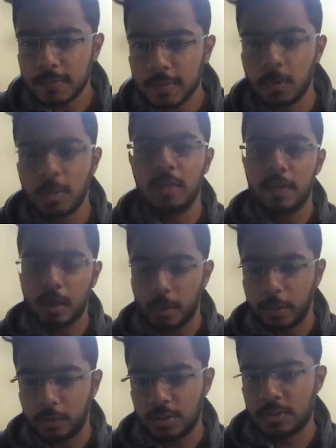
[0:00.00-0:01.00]
Today we are
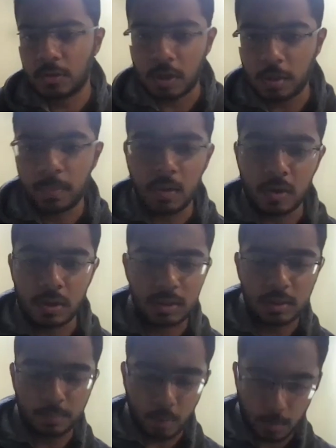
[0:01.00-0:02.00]
going to just talk about
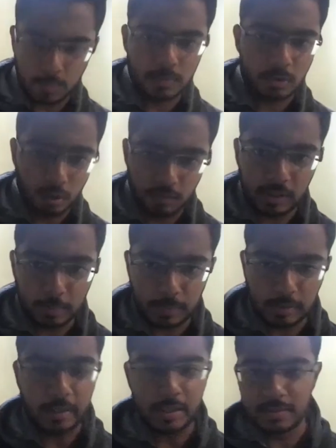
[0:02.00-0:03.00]
problem solving
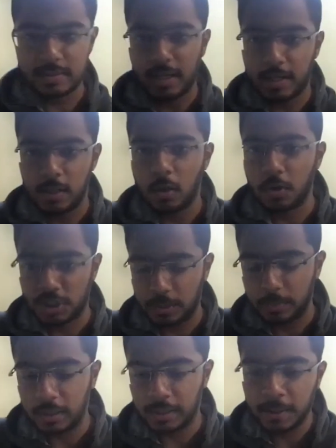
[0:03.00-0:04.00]
abilities and logic
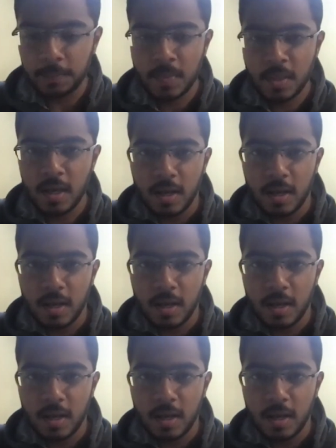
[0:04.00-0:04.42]
building.